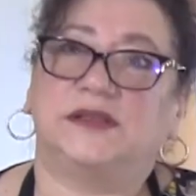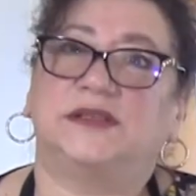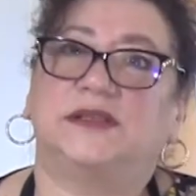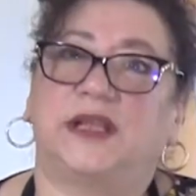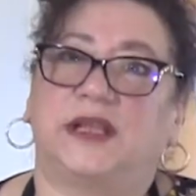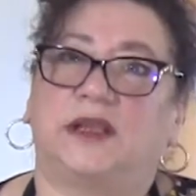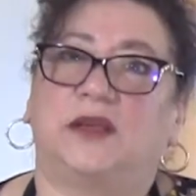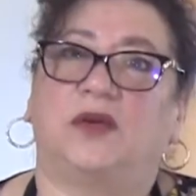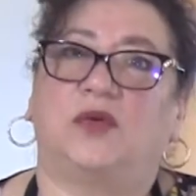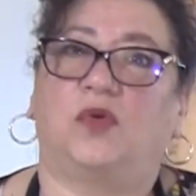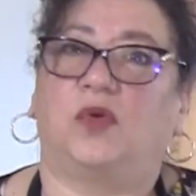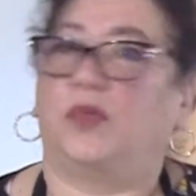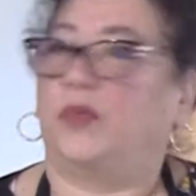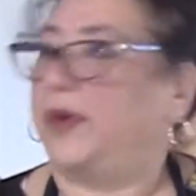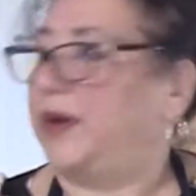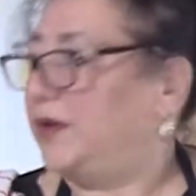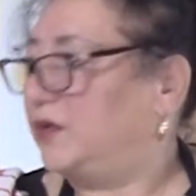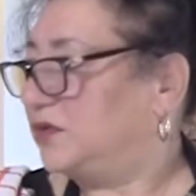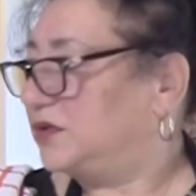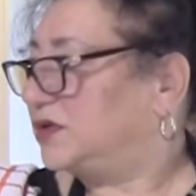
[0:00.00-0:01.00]
steak and
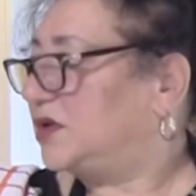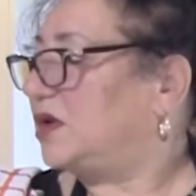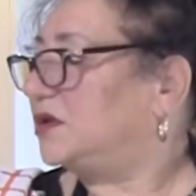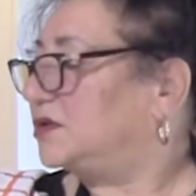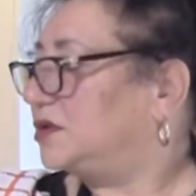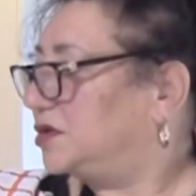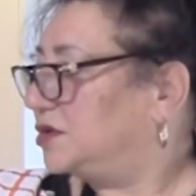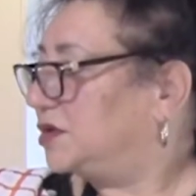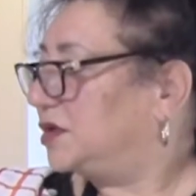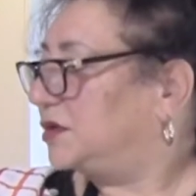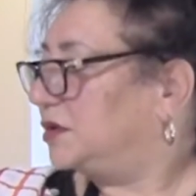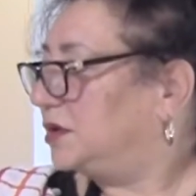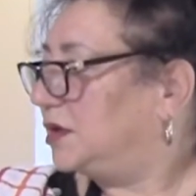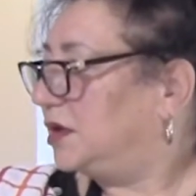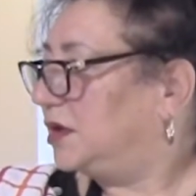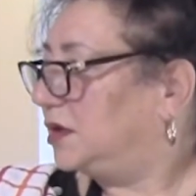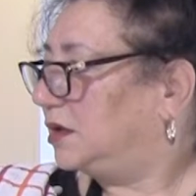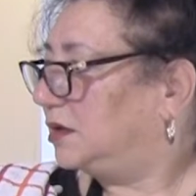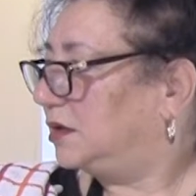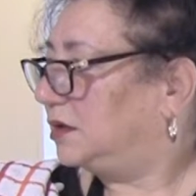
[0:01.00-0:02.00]
cornbread or sausage and
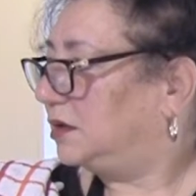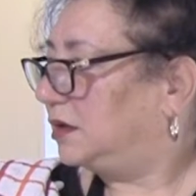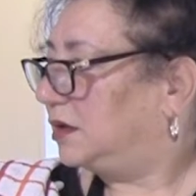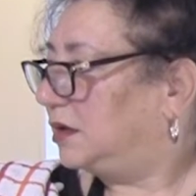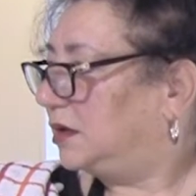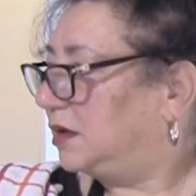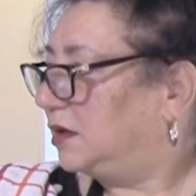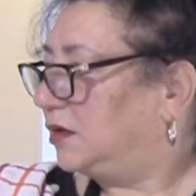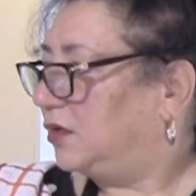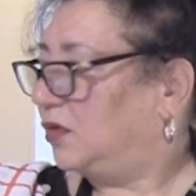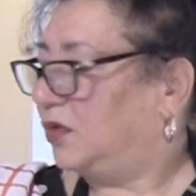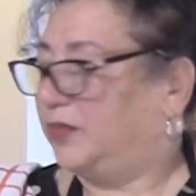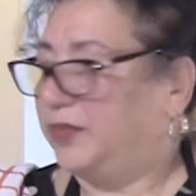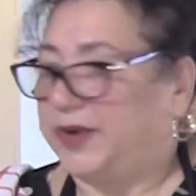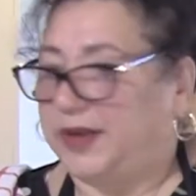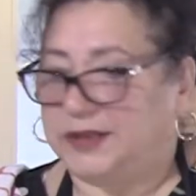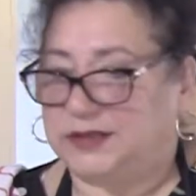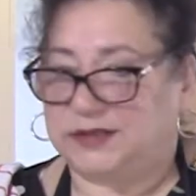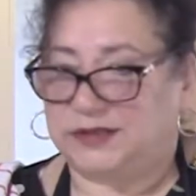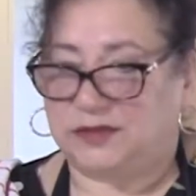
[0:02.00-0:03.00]

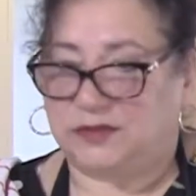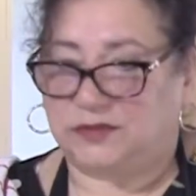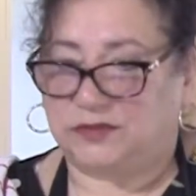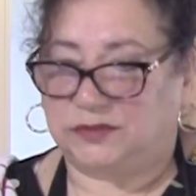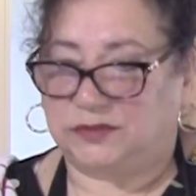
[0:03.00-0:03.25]
cornbread. So